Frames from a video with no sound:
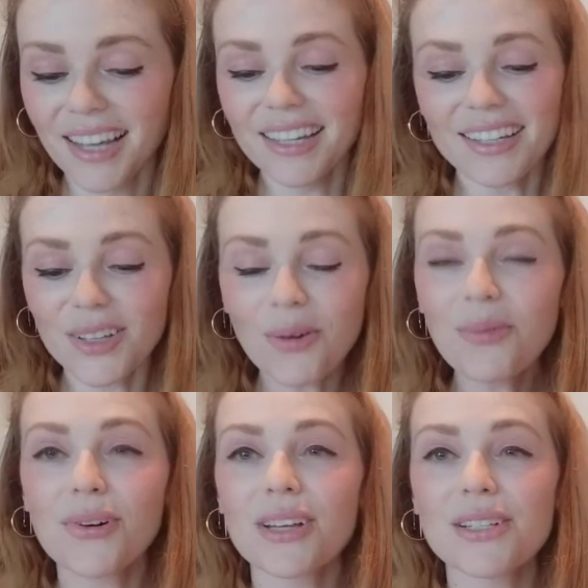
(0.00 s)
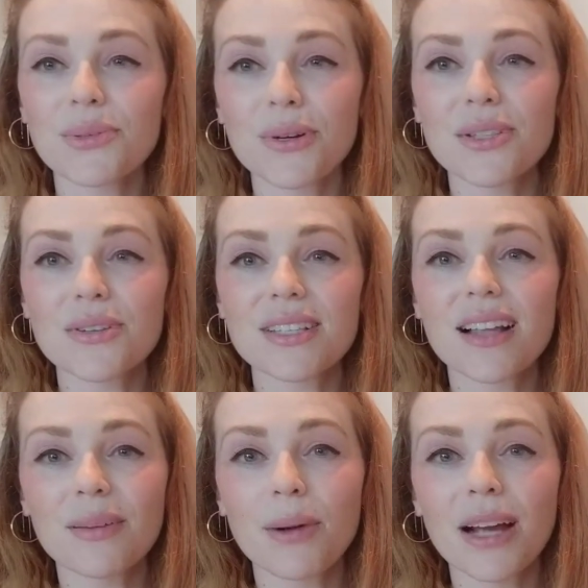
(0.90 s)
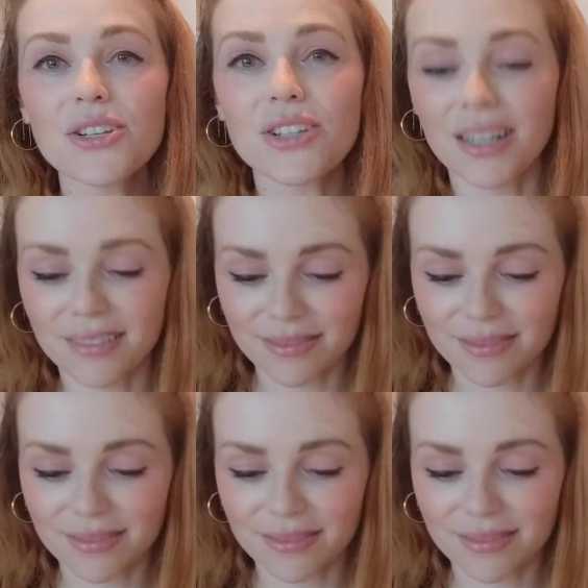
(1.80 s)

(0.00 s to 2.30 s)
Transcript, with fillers: You're walking towards your celebration.